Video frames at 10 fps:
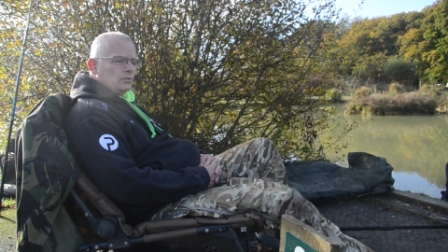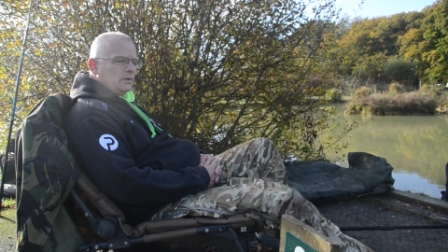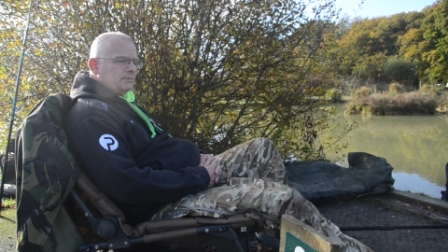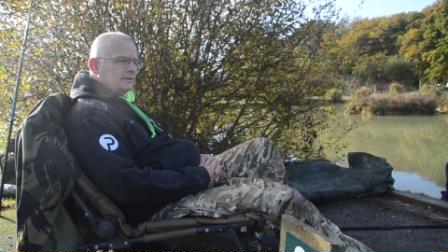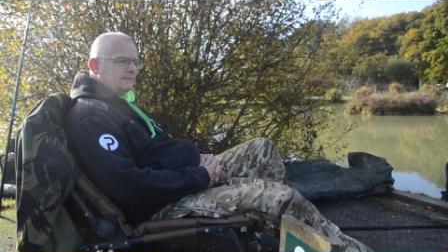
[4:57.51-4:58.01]
the
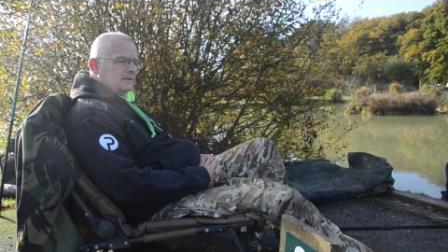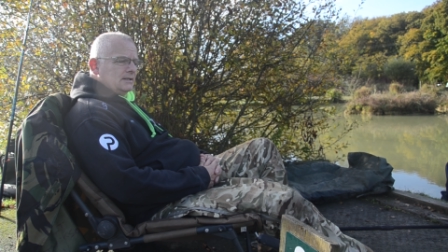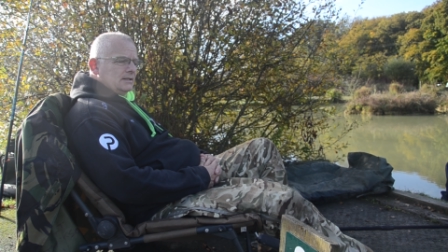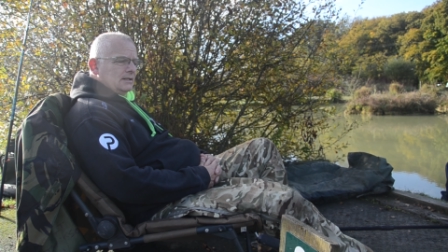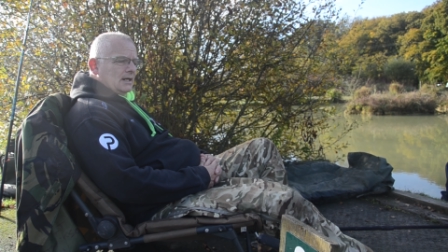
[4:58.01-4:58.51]
whip,
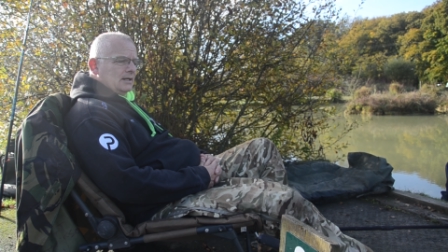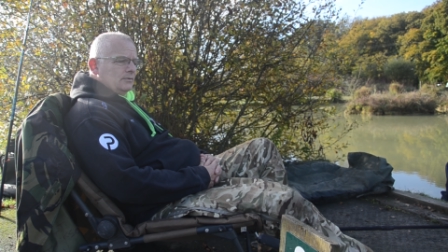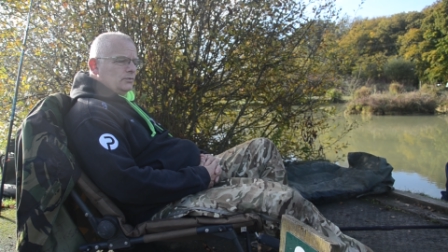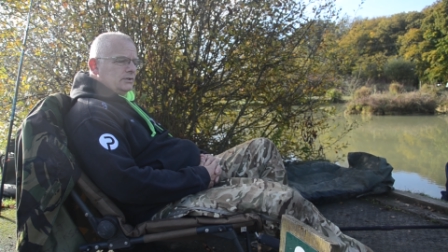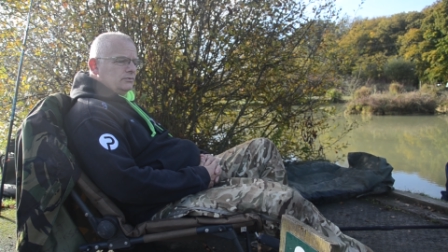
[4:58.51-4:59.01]

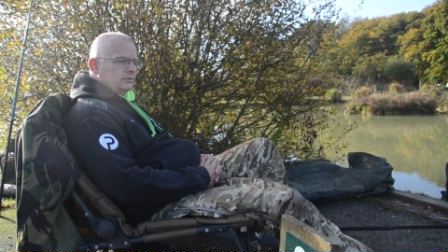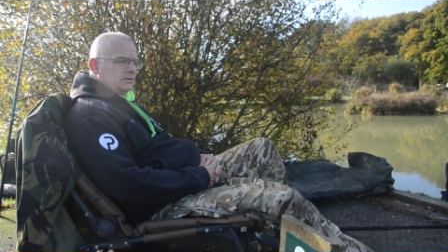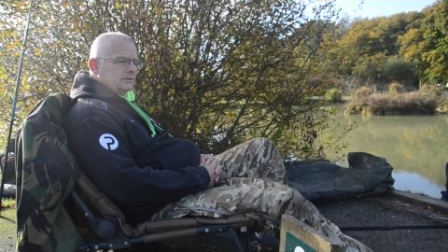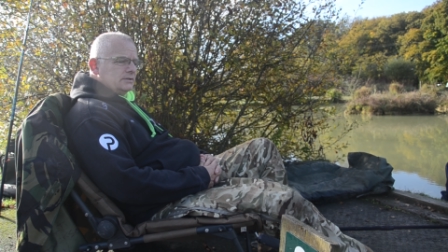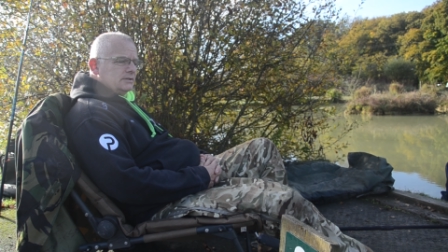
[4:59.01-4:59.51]
and
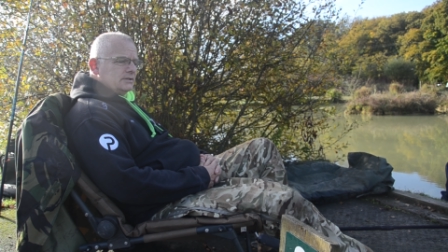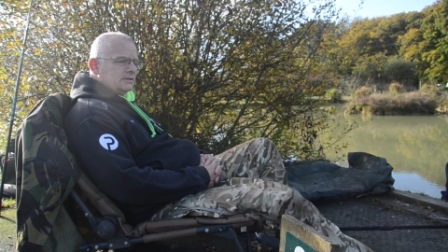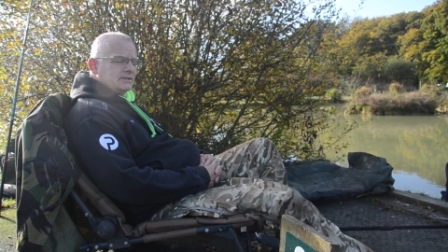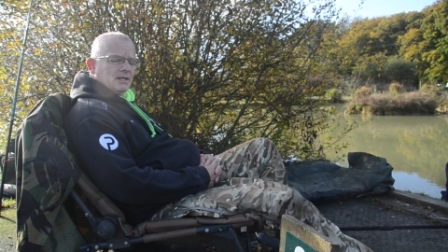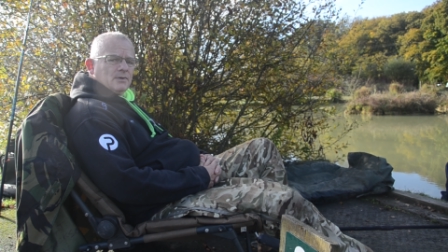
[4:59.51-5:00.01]
we'll see